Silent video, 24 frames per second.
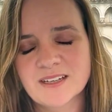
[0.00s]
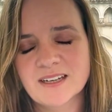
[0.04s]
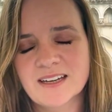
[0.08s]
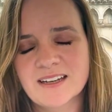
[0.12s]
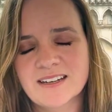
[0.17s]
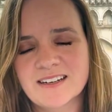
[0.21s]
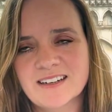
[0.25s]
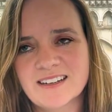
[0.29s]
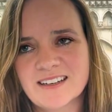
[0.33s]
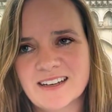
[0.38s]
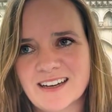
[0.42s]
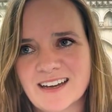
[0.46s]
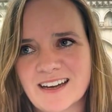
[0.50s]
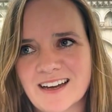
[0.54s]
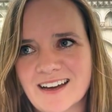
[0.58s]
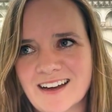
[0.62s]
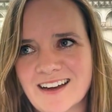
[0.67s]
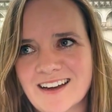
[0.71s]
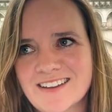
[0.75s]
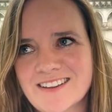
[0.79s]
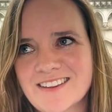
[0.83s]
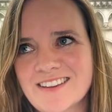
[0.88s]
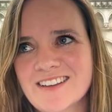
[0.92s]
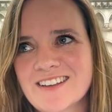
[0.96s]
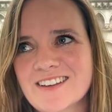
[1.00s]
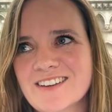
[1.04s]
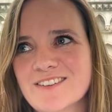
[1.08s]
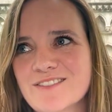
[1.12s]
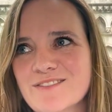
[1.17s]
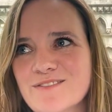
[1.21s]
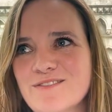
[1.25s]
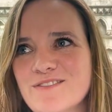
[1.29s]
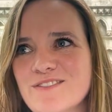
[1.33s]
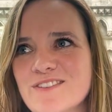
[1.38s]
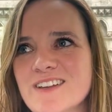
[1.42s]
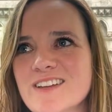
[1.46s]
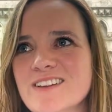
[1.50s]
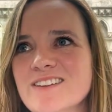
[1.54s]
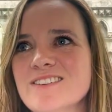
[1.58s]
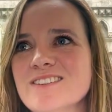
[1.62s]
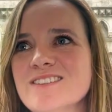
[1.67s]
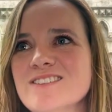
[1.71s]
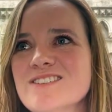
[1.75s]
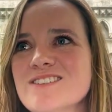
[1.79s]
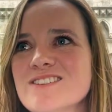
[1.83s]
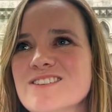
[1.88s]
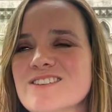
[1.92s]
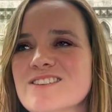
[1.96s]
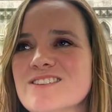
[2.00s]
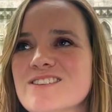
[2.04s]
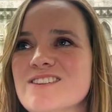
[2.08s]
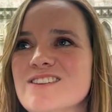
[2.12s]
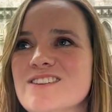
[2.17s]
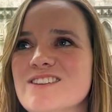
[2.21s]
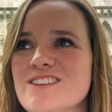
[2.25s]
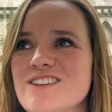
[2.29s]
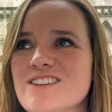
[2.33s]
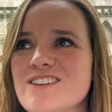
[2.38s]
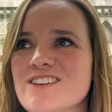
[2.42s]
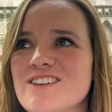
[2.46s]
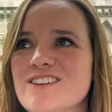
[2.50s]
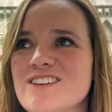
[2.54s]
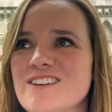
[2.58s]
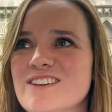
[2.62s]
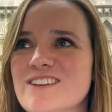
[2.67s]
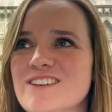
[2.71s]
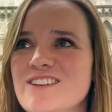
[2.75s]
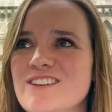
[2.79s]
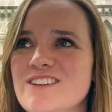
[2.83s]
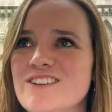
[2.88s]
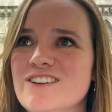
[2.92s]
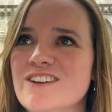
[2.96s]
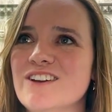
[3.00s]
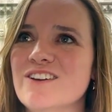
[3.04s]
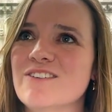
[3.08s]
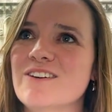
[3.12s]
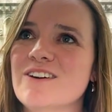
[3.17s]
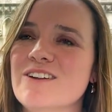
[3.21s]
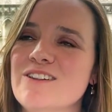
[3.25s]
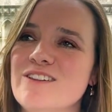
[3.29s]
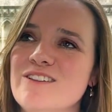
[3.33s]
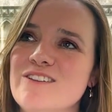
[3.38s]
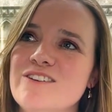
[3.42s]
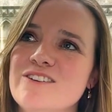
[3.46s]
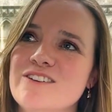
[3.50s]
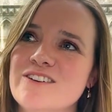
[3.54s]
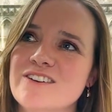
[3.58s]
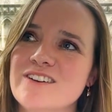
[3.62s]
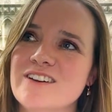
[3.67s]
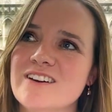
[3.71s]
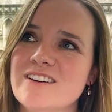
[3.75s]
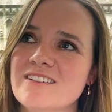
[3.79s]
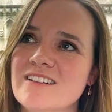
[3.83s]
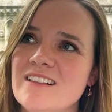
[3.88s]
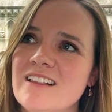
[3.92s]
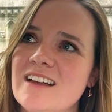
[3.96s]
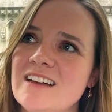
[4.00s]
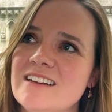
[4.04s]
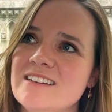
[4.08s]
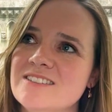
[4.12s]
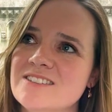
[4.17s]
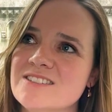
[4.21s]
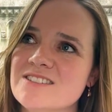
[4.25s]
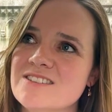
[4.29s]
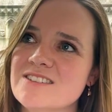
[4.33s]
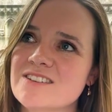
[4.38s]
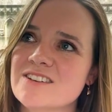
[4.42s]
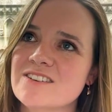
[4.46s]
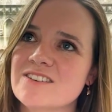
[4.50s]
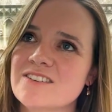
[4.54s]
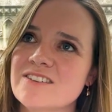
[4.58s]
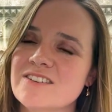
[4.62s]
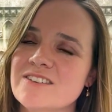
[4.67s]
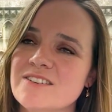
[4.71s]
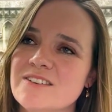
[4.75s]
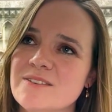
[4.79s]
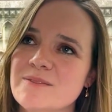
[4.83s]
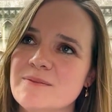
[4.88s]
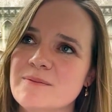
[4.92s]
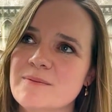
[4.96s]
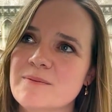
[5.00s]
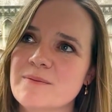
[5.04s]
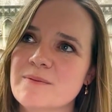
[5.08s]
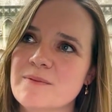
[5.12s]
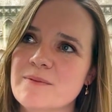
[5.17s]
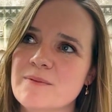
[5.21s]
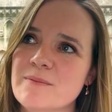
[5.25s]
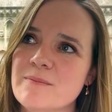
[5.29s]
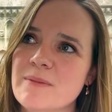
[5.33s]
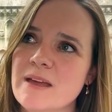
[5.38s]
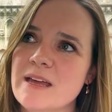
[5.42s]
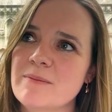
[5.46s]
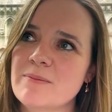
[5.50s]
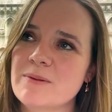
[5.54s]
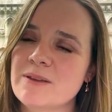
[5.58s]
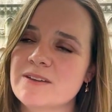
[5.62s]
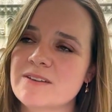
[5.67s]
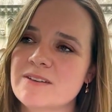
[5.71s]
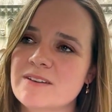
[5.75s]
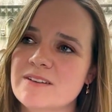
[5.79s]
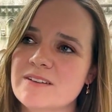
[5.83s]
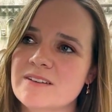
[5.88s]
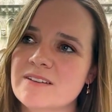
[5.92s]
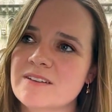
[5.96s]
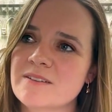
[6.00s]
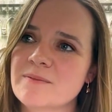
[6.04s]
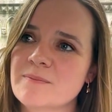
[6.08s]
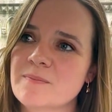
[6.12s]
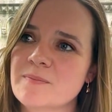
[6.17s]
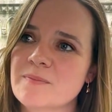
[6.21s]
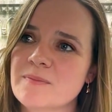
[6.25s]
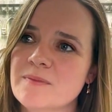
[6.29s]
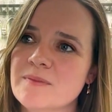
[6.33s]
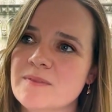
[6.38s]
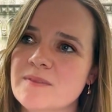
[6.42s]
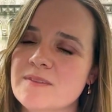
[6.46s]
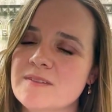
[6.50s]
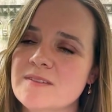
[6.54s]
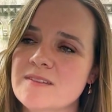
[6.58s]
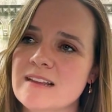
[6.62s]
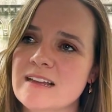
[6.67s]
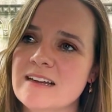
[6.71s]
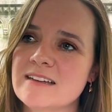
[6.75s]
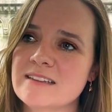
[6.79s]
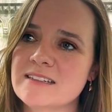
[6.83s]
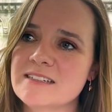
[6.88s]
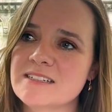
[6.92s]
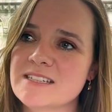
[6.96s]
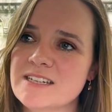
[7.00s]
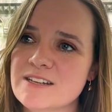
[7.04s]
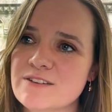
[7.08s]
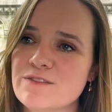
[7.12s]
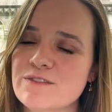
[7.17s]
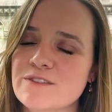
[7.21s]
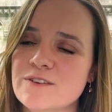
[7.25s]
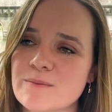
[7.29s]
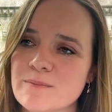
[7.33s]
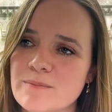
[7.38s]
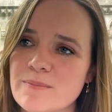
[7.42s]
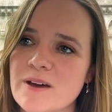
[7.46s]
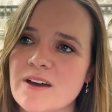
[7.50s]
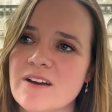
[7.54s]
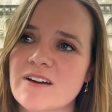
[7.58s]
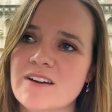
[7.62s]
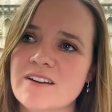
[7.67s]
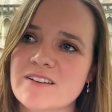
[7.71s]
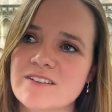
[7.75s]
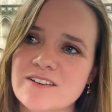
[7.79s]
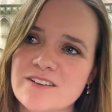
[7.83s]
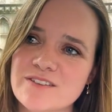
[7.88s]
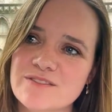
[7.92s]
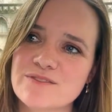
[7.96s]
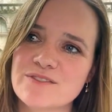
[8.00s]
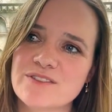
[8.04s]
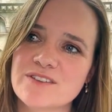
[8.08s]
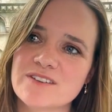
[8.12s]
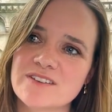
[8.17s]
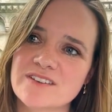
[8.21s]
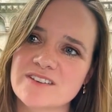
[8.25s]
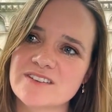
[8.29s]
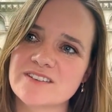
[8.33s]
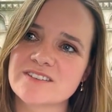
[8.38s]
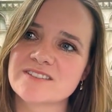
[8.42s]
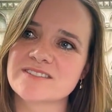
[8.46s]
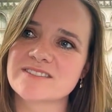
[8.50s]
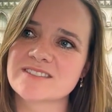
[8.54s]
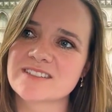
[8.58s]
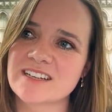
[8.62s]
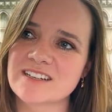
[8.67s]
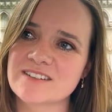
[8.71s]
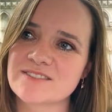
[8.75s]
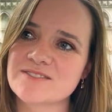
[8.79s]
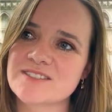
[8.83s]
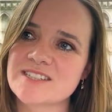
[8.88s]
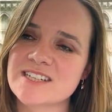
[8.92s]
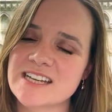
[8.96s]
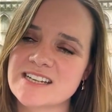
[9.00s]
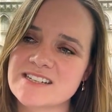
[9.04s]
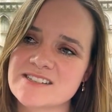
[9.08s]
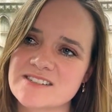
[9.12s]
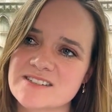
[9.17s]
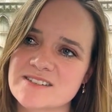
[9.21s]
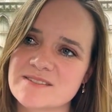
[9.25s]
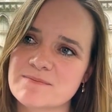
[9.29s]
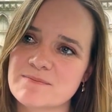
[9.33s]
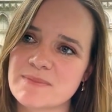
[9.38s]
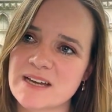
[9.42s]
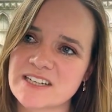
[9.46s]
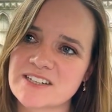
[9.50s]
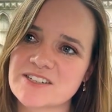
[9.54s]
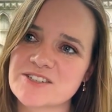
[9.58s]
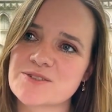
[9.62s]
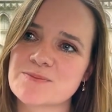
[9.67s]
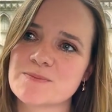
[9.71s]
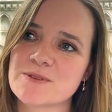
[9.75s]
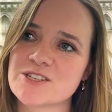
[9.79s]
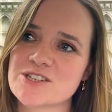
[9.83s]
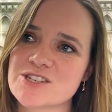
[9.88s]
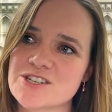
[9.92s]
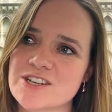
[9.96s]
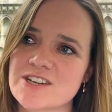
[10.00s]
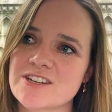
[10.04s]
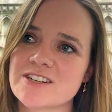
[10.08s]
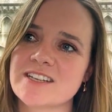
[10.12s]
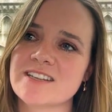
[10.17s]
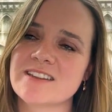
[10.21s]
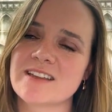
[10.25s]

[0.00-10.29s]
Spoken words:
And I think, Phil, to look at our clients that are maybe at a slightly different part of the kind of data management journey.